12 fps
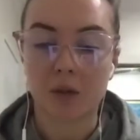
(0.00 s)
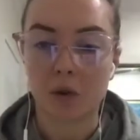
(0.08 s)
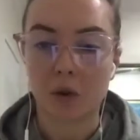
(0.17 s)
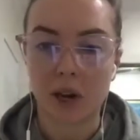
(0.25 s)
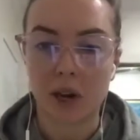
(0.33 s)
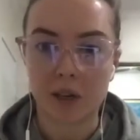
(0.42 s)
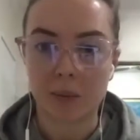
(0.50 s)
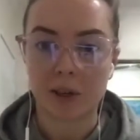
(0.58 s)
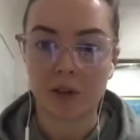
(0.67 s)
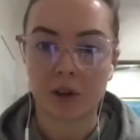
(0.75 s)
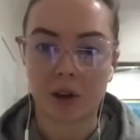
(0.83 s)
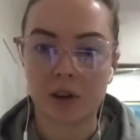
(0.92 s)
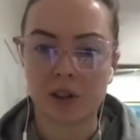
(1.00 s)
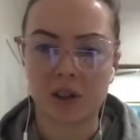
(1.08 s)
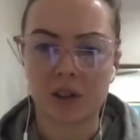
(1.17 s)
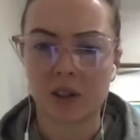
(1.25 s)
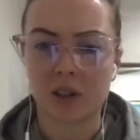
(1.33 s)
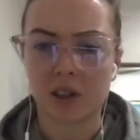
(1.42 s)
4
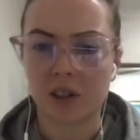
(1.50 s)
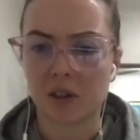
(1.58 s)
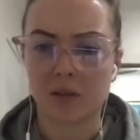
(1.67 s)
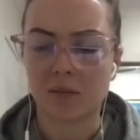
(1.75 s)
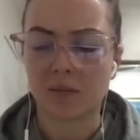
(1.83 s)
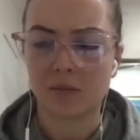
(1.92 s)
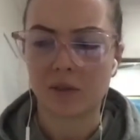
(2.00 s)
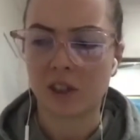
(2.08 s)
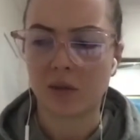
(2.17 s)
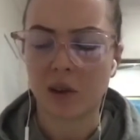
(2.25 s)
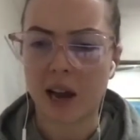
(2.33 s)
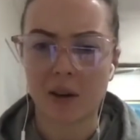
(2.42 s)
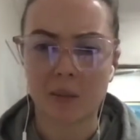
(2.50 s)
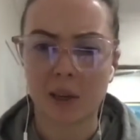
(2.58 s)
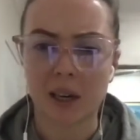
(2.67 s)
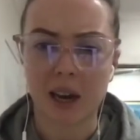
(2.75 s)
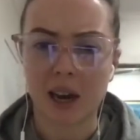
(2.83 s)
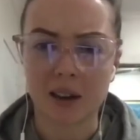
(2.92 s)
endometriosis until she
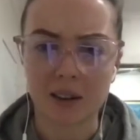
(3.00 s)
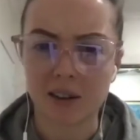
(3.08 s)
randomly had